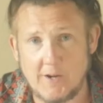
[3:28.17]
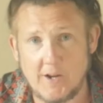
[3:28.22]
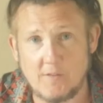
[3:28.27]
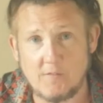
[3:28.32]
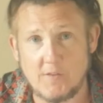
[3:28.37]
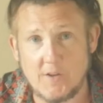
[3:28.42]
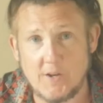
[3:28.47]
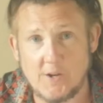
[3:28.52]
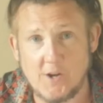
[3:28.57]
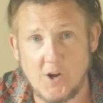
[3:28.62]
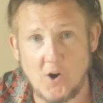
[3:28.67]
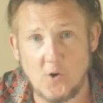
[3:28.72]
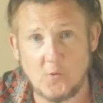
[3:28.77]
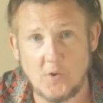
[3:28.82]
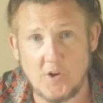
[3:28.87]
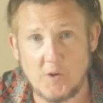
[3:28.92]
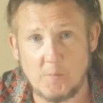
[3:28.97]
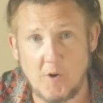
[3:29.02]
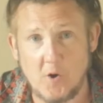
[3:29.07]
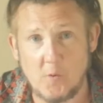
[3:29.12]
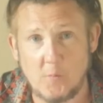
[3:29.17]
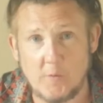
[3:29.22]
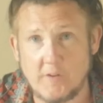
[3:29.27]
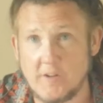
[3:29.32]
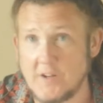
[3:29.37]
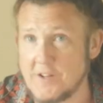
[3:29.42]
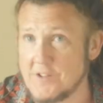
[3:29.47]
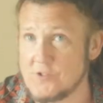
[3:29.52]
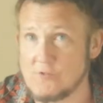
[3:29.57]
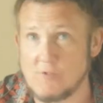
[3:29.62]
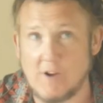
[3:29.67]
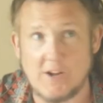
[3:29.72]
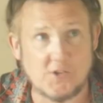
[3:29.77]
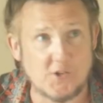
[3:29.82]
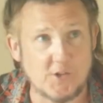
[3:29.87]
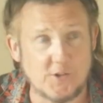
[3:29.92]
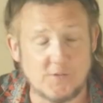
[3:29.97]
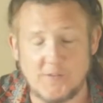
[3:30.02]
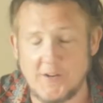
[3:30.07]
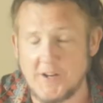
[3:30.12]
lovely and cold at the moment. It's
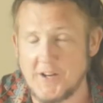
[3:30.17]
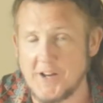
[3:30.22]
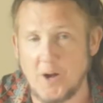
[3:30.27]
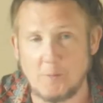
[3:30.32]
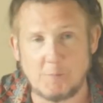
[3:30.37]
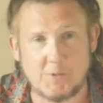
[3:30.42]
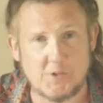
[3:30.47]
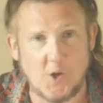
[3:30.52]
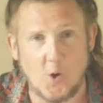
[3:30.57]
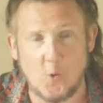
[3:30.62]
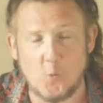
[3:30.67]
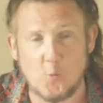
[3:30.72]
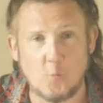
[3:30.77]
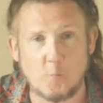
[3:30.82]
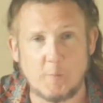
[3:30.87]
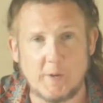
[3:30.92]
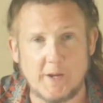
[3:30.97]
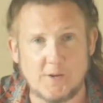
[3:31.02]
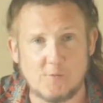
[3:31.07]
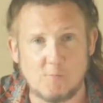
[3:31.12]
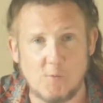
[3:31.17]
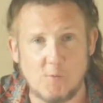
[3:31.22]
gradually filling up this whole big